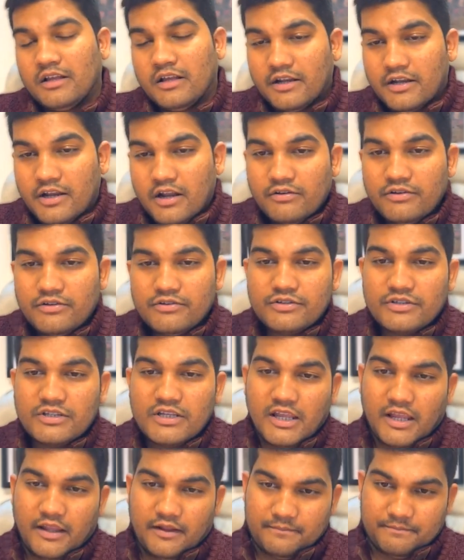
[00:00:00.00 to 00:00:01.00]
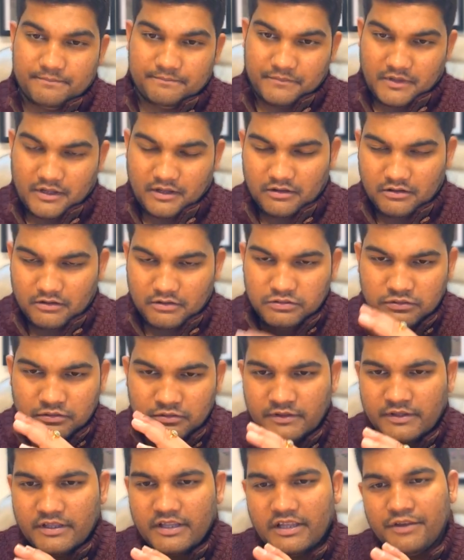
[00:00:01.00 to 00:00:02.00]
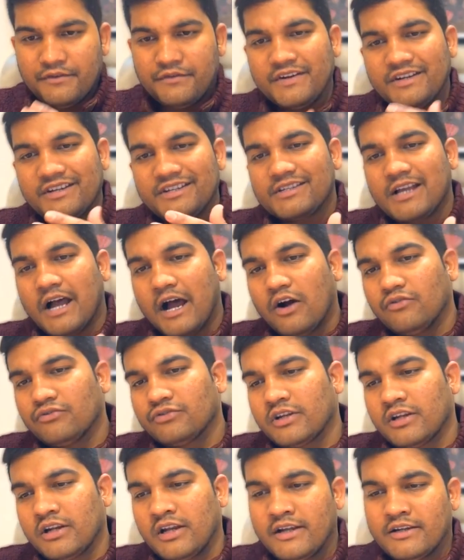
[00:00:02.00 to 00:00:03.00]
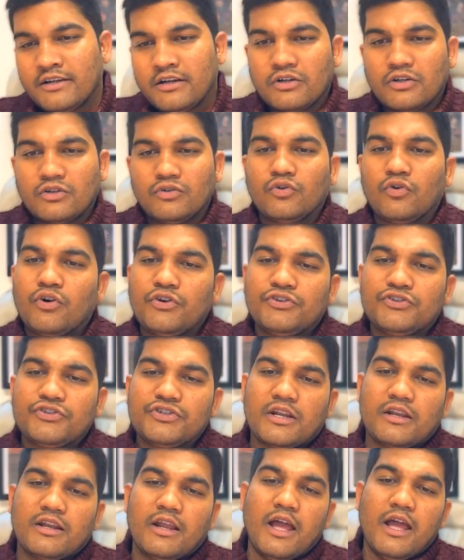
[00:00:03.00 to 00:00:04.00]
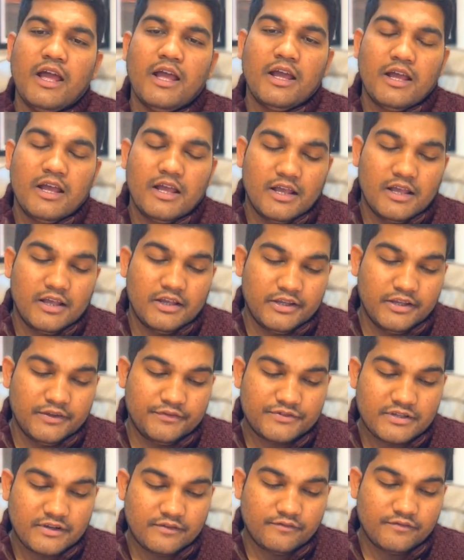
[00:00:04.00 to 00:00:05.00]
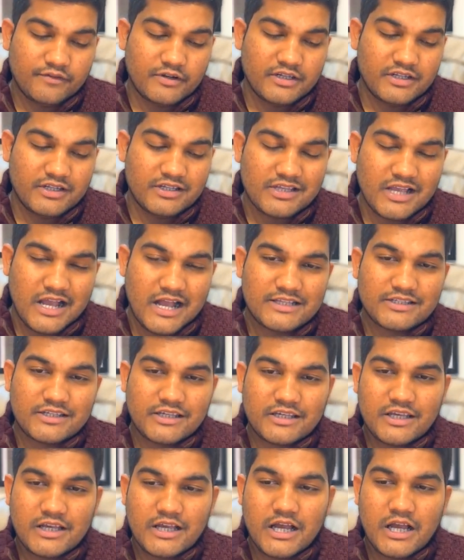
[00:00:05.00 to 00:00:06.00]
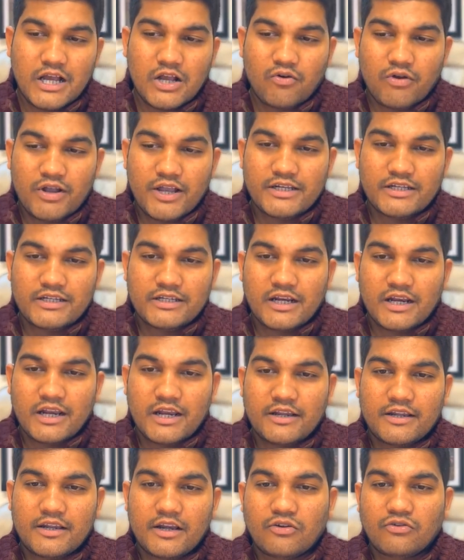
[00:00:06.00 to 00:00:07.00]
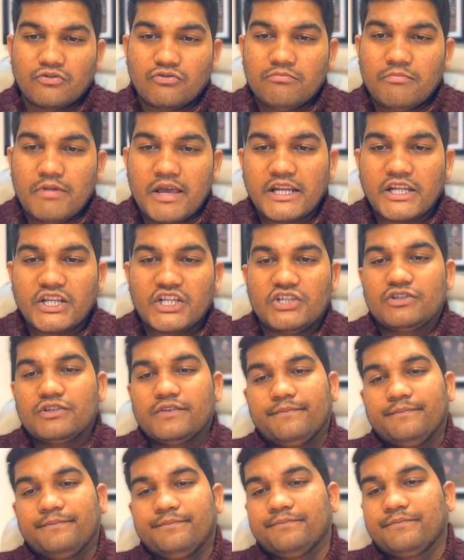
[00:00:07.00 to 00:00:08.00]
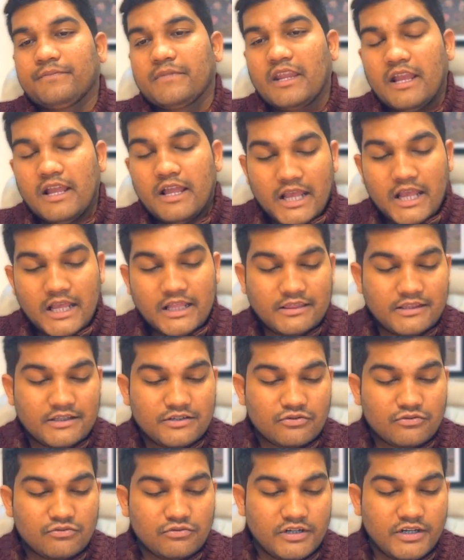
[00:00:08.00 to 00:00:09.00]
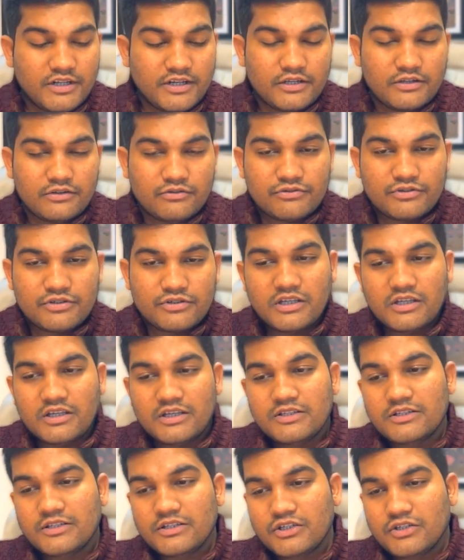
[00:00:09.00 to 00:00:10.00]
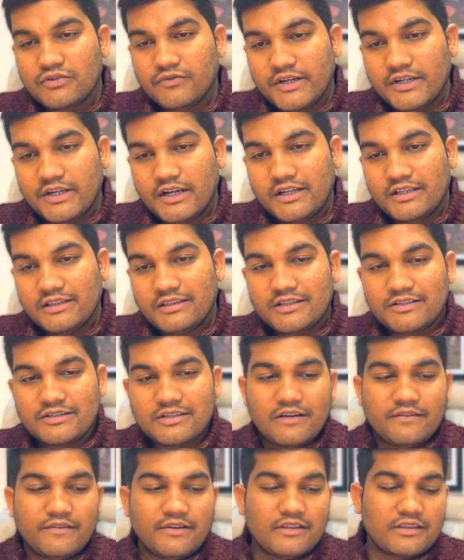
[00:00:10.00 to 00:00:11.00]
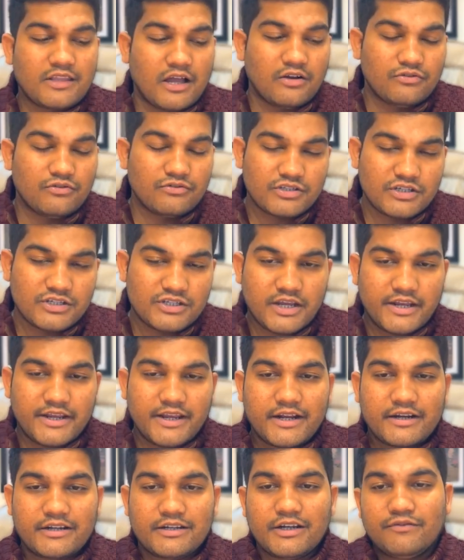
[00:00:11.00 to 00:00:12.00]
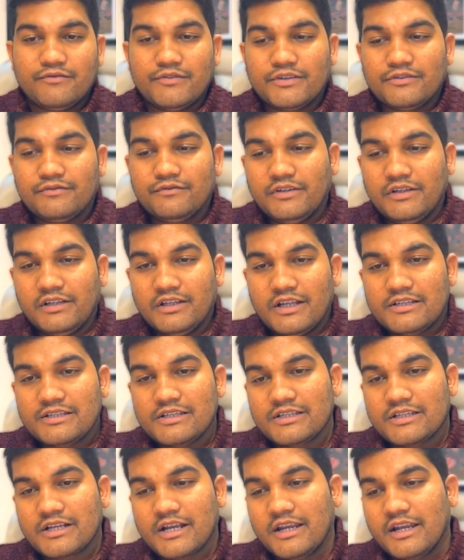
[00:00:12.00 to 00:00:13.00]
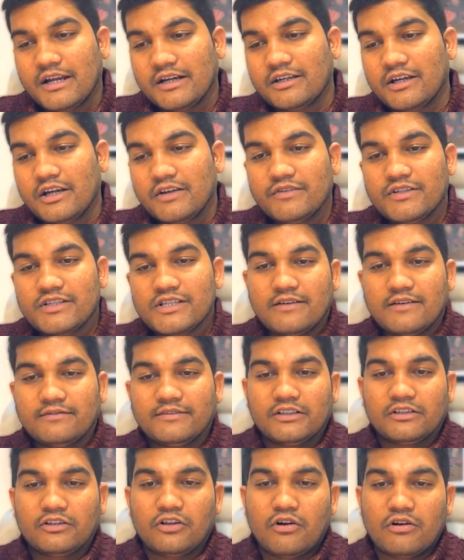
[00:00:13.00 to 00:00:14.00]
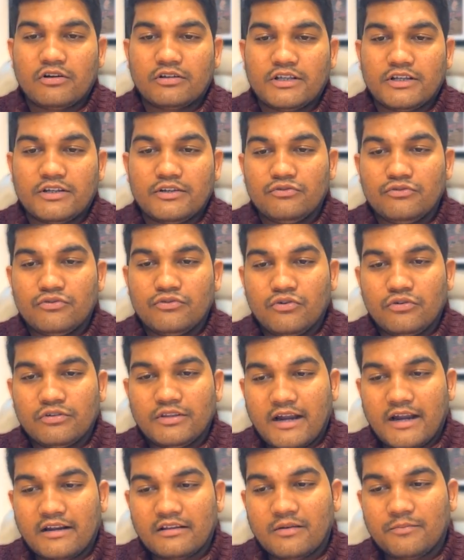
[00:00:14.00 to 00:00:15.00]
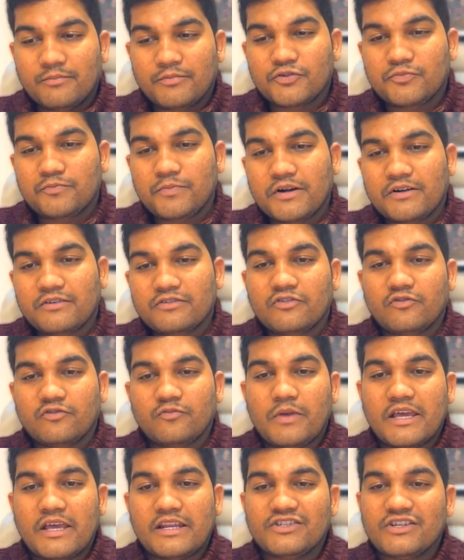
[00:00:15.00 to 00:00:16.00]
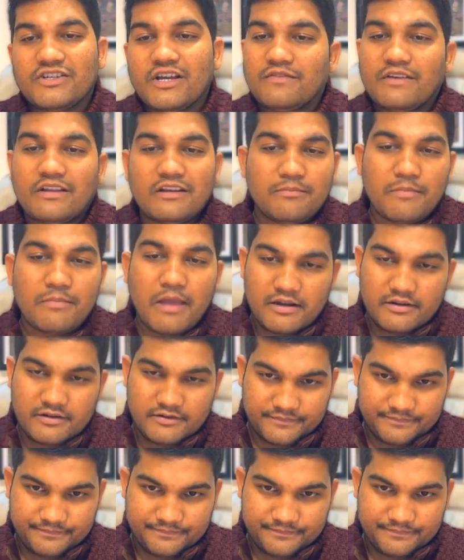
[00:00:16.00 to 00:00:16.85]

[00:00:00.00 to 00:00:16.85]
Now you see, if it is a house related to question, if someone is asking a query related to marriage, and this Gulika you see is situated in the seventh house, is connected with Venus, is connected with seventh lord, then you know that the prospects of marriage are very bad.